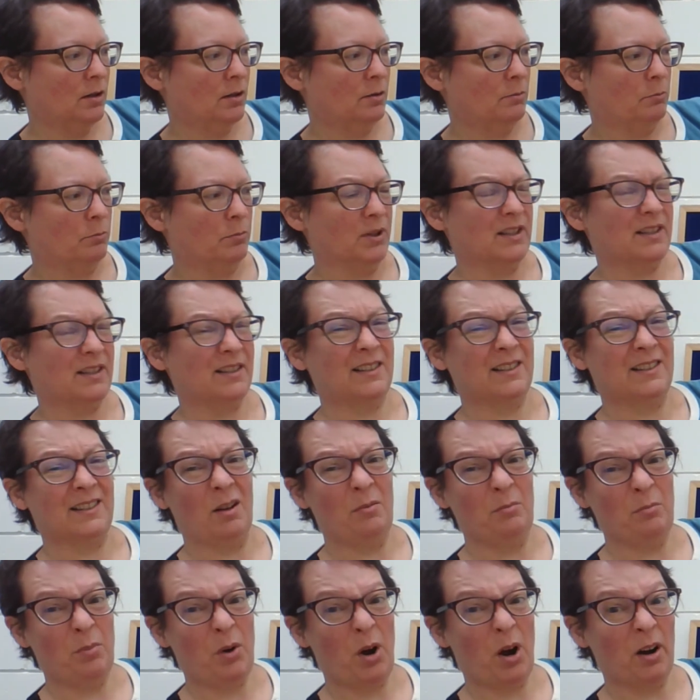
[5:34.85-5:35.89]
But some
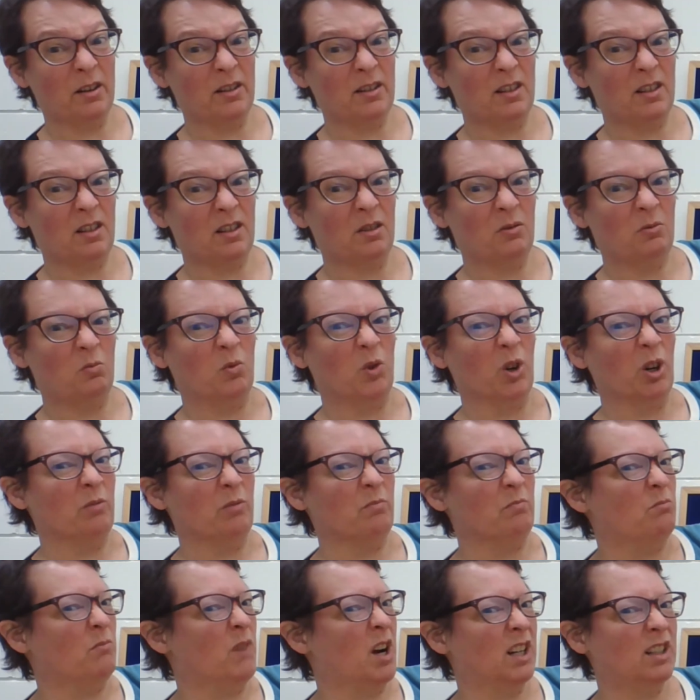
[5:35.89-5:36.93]
parts were
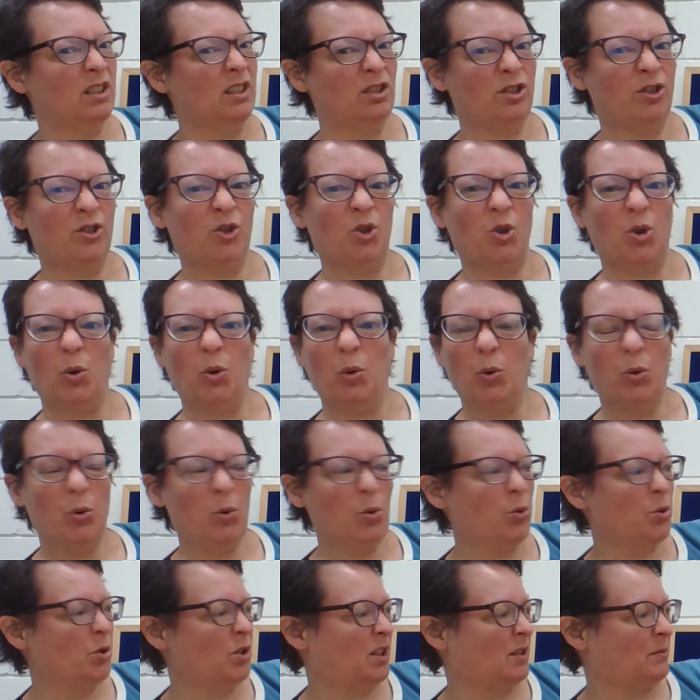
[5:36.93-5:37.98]
much too
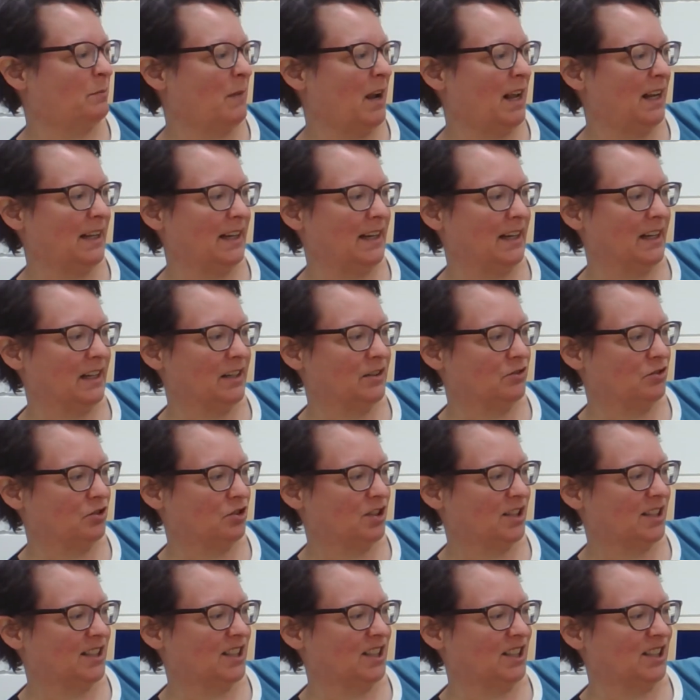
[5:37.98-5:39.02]
smelly and
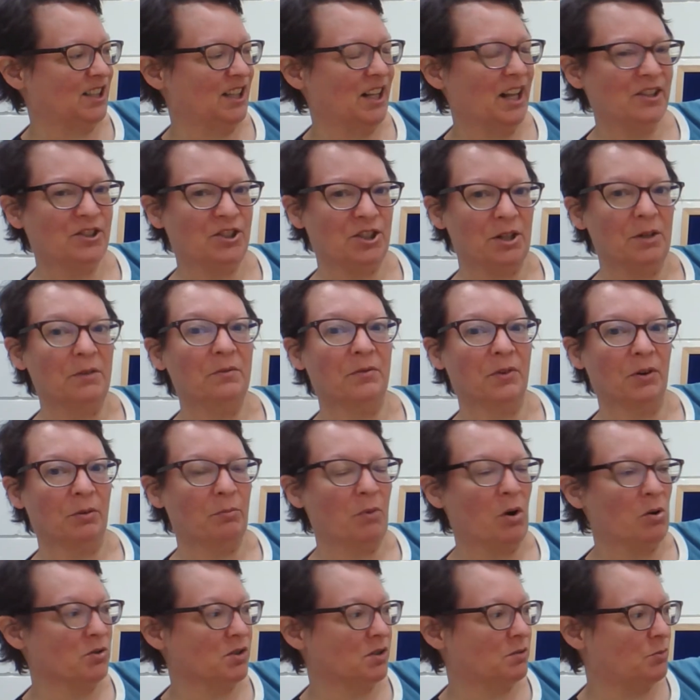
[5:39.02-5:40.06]
sludgy for
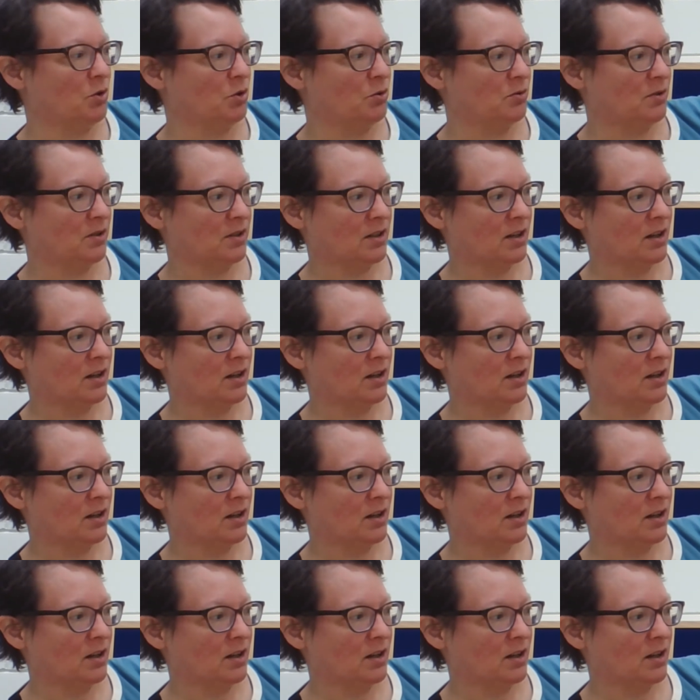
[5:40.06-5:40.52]
most moose.